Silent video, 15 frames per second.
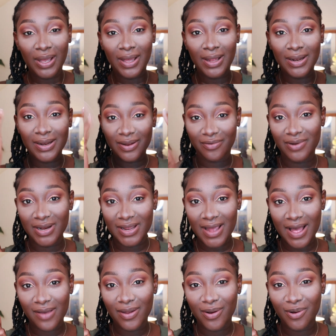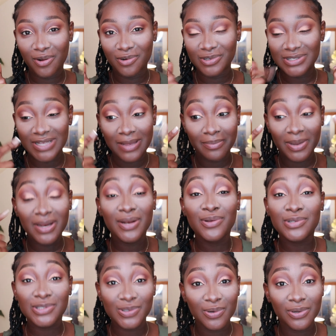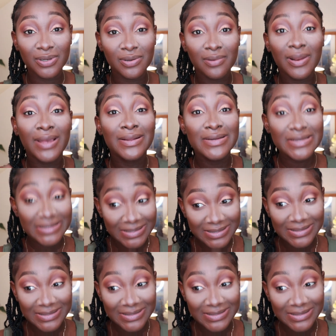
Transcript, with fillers: literally how it all looks like. But it looks good like this.